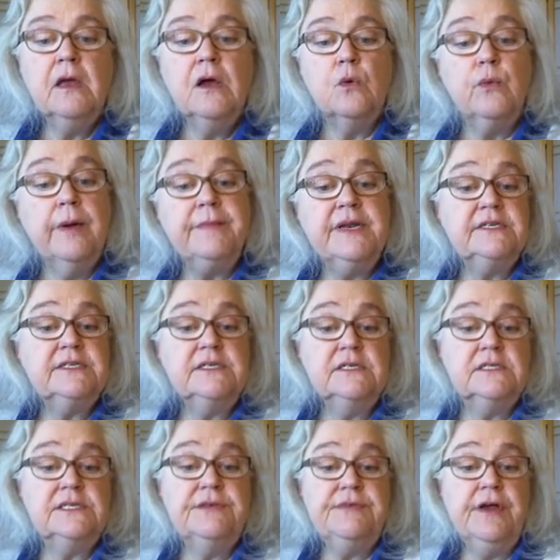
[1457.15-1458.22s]

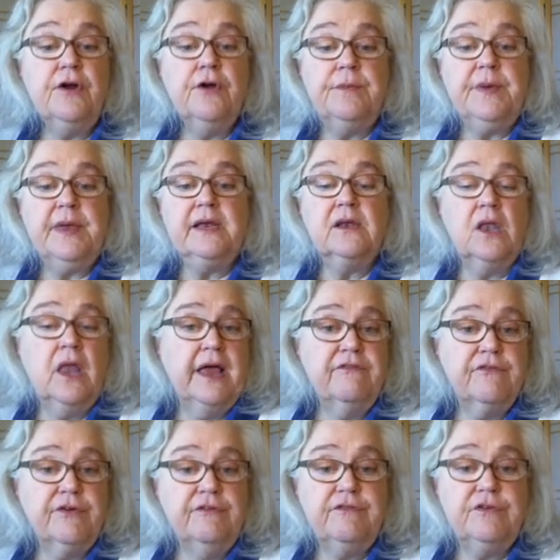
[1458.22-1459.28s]
Reminiscence therapy and life
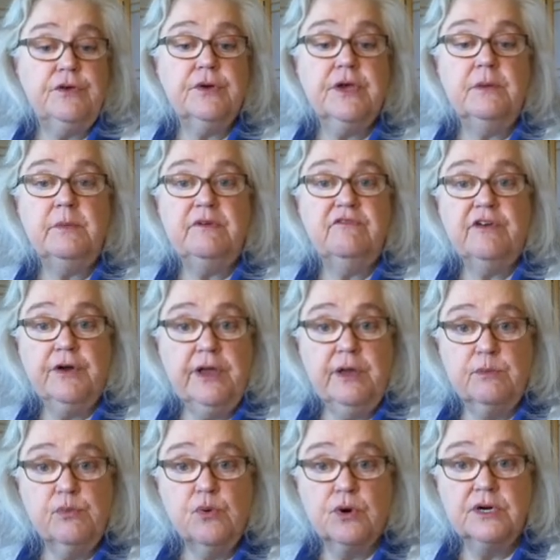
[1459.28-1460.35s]
review can be very
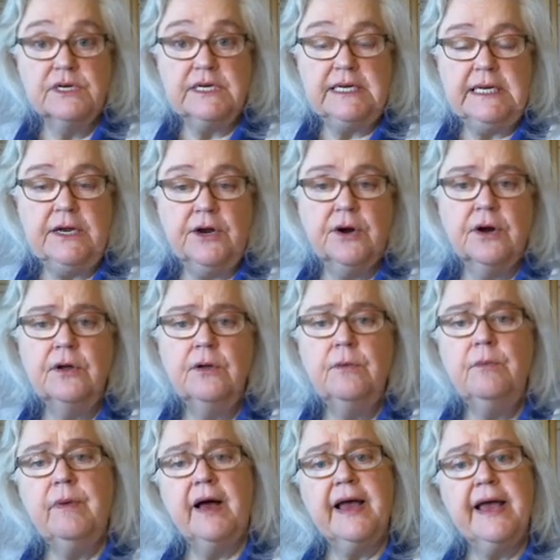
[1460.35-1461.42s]
important here
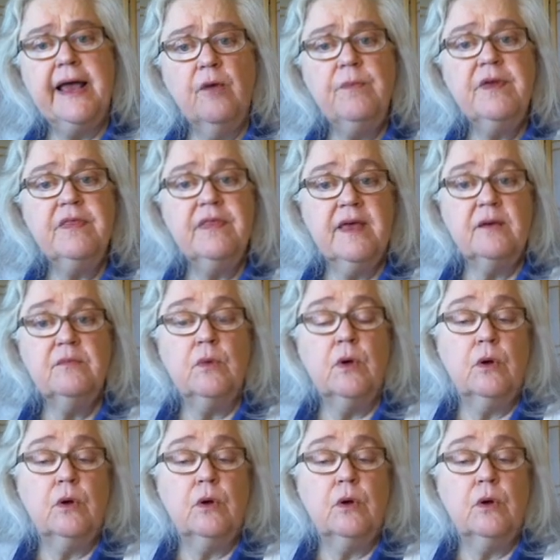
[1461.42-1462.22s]
by helping them